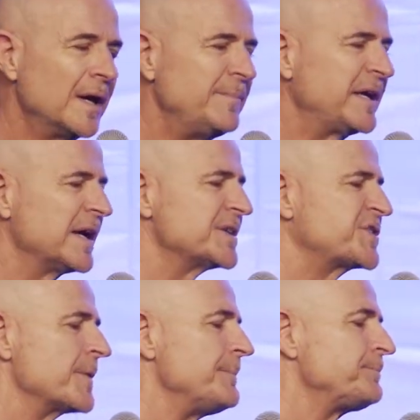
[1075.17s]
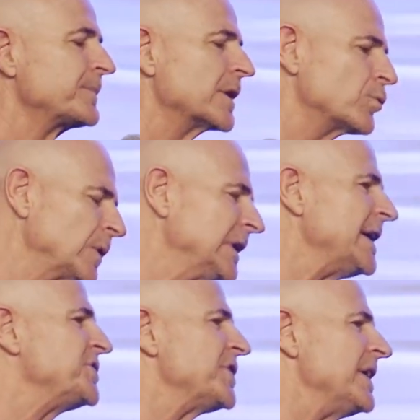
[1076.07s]
Because
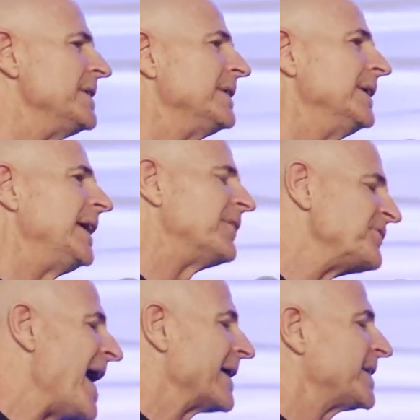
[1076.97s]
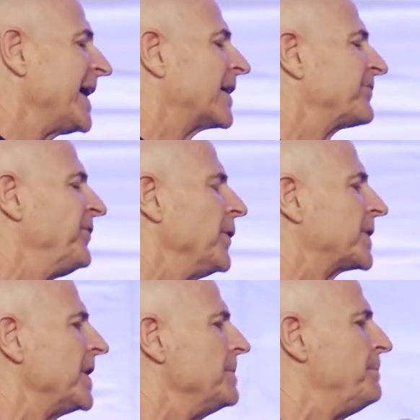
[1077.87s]
religion, if not careful,
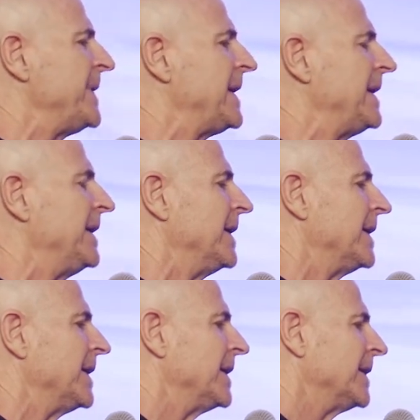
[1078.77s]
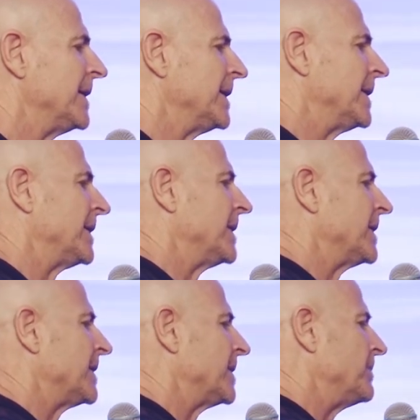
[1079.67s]
can be
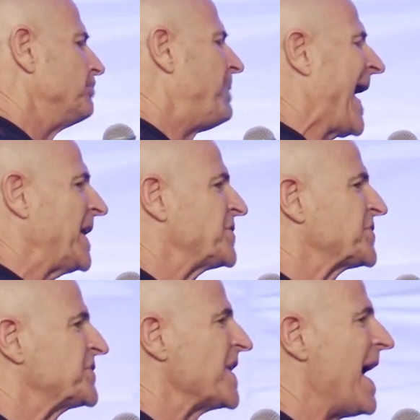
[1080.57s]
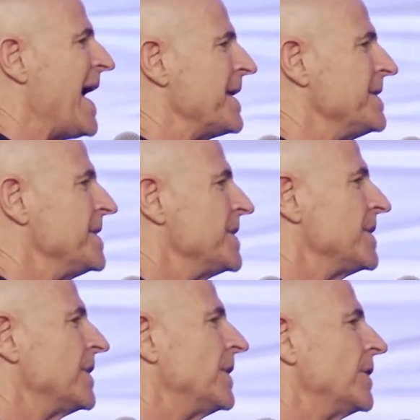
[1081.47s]
based on
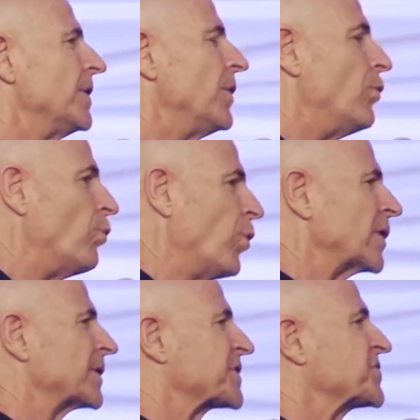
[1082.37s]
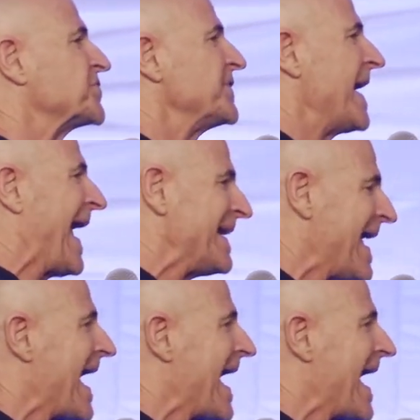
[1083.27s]
works and